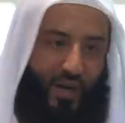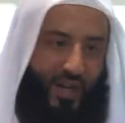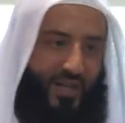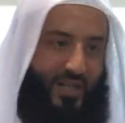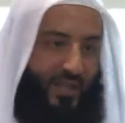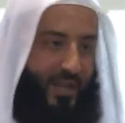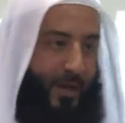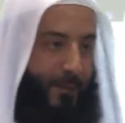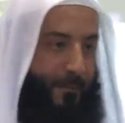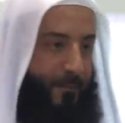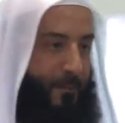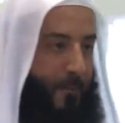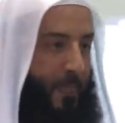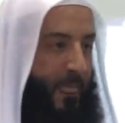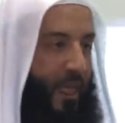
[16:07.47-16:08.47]
Izzah.
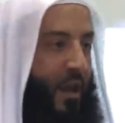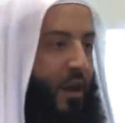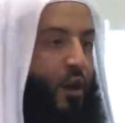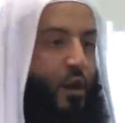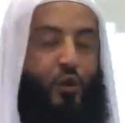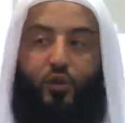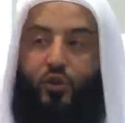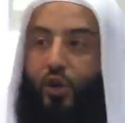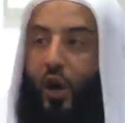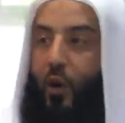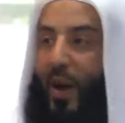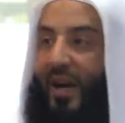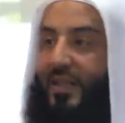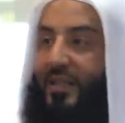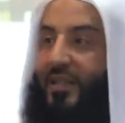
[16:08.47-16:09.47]
So
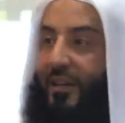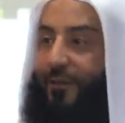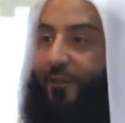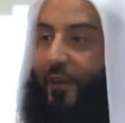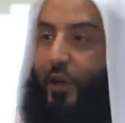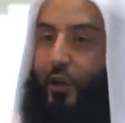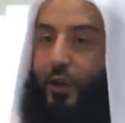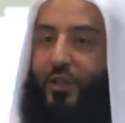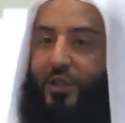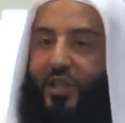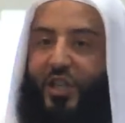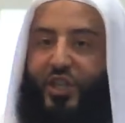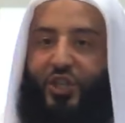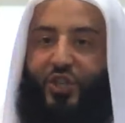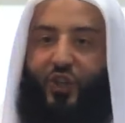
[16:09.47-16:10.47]
when
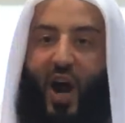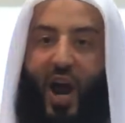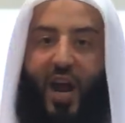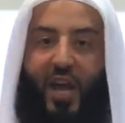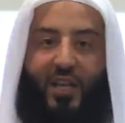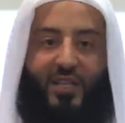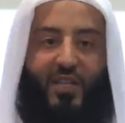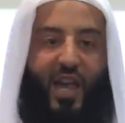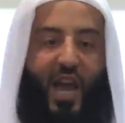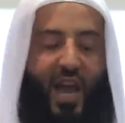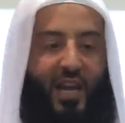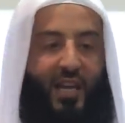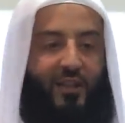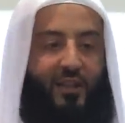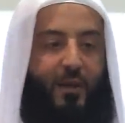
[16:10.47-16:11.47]
difficulty strikes
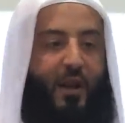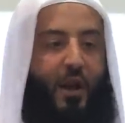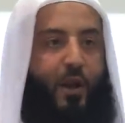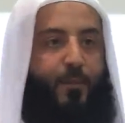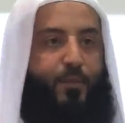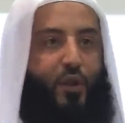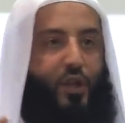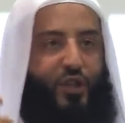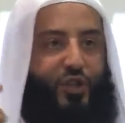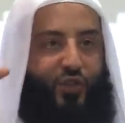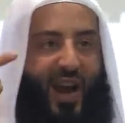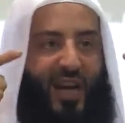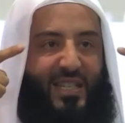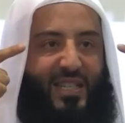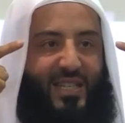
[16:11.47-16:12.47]
and it
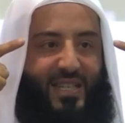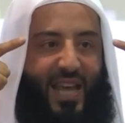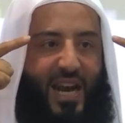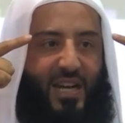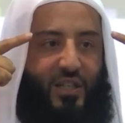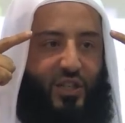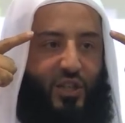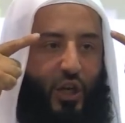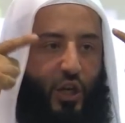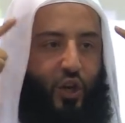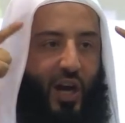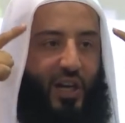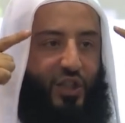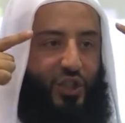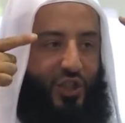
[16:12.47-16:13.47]
transcends the
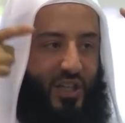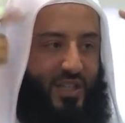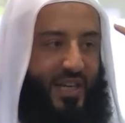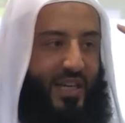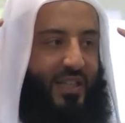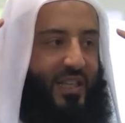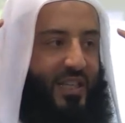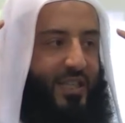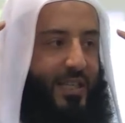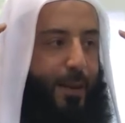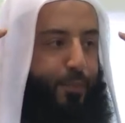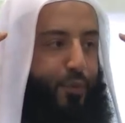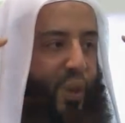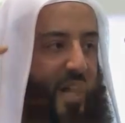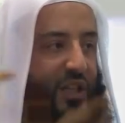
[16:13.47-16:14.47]
conscious and the
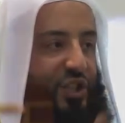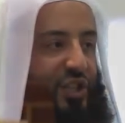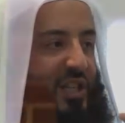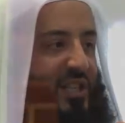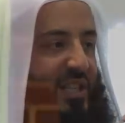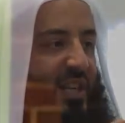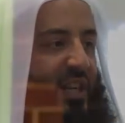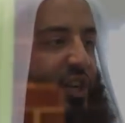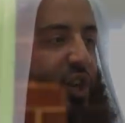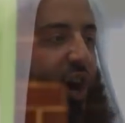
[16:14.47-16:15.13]
subconscious and it